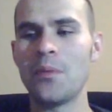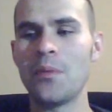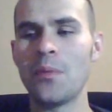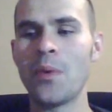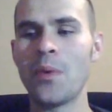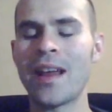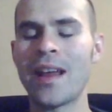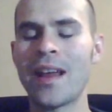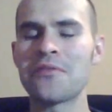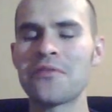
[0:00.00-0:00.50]

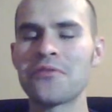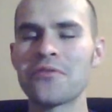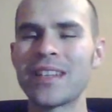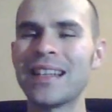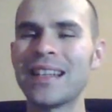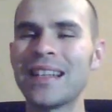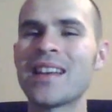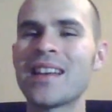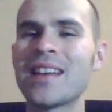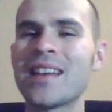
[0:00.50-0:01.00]
what I
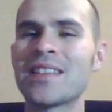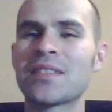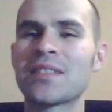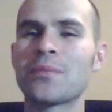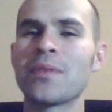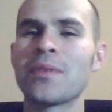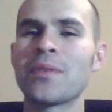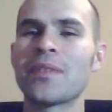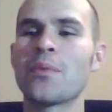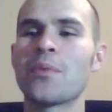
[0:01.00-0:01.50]

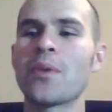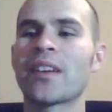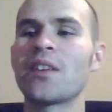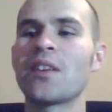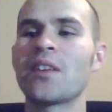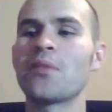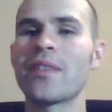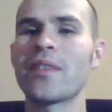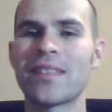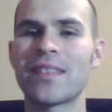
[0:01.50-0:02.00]
realized with
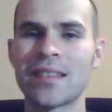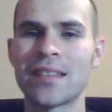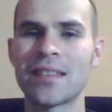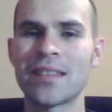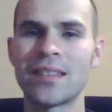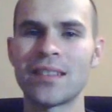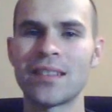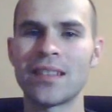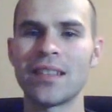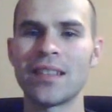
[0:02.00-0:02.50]
working with
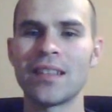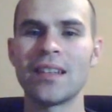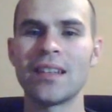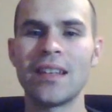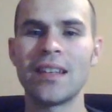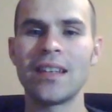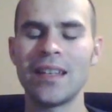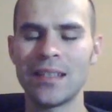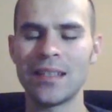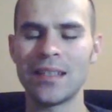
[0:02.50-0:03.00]
Desteni
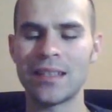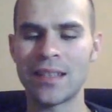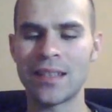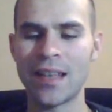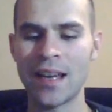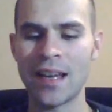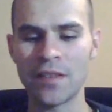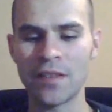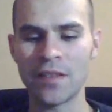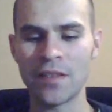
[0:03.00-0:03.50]
is
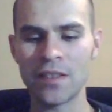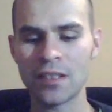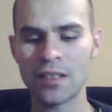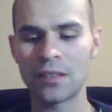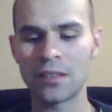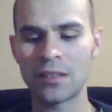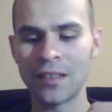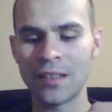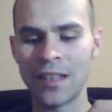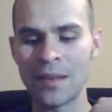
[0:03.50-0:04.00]
that
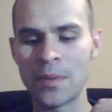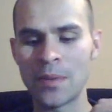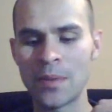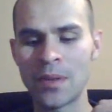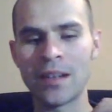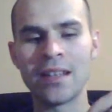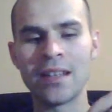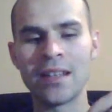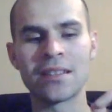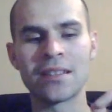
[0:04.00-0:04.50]
physical
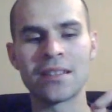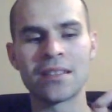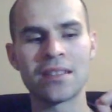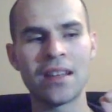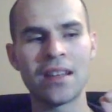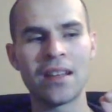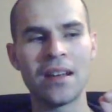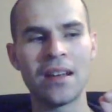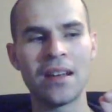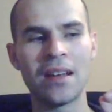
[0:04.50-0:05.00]
labor
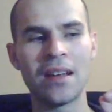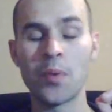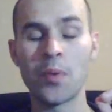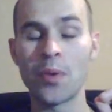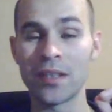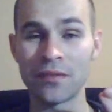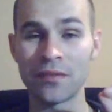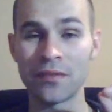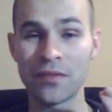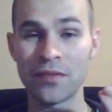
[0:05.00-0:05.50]
is a
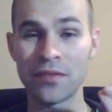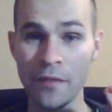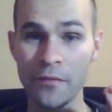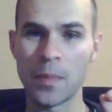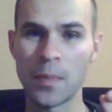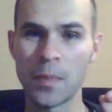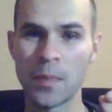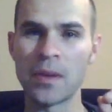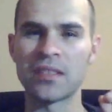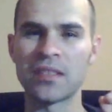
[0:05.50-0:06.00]
point of
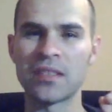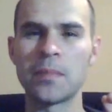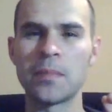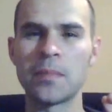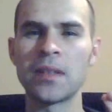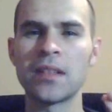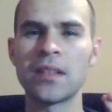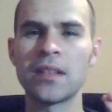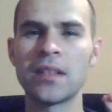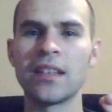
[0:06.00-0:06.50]

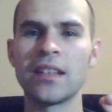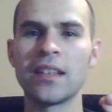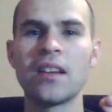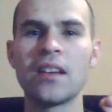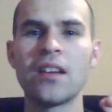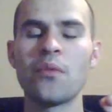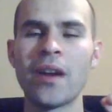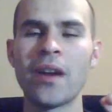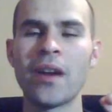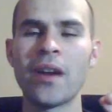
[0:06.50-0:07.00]
self-responsibility.
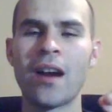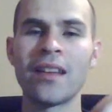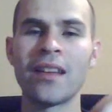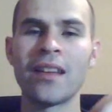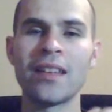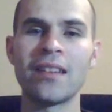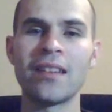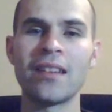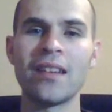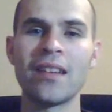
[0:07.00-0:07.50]
We are
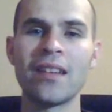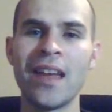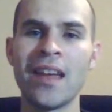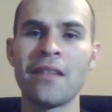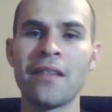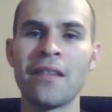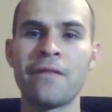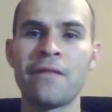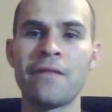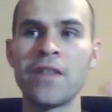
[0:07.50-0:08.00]
in
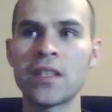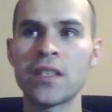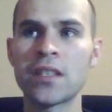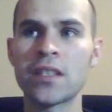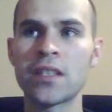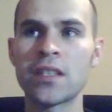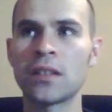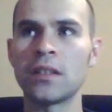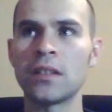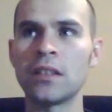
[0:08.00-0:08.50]
a
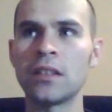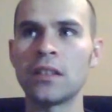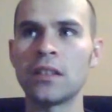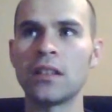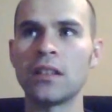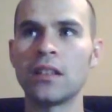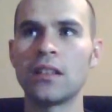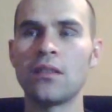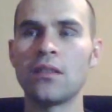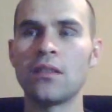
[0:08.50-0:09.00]

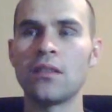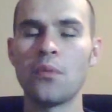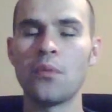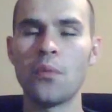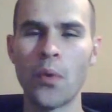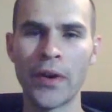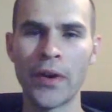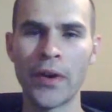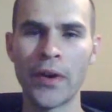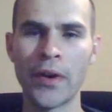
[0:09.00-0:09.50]
physical
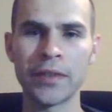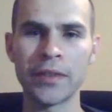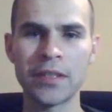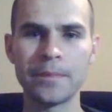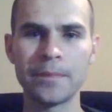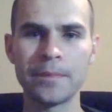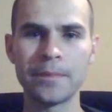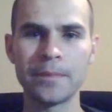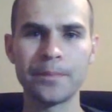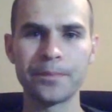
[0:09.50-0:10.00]
world,
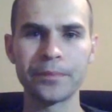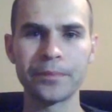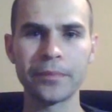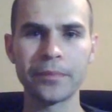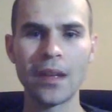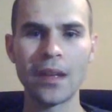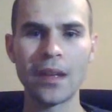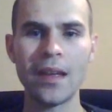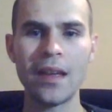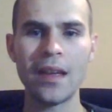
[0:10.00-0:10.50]

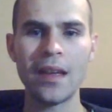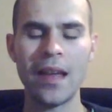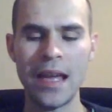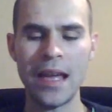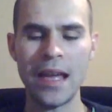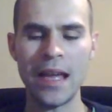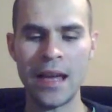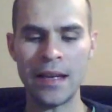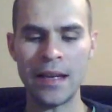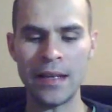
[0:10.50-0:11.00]

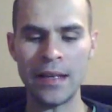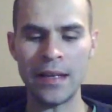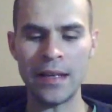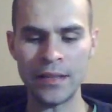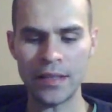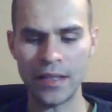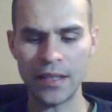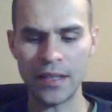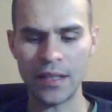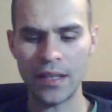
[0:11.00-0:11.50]

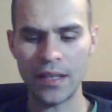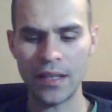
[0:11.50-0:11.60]
and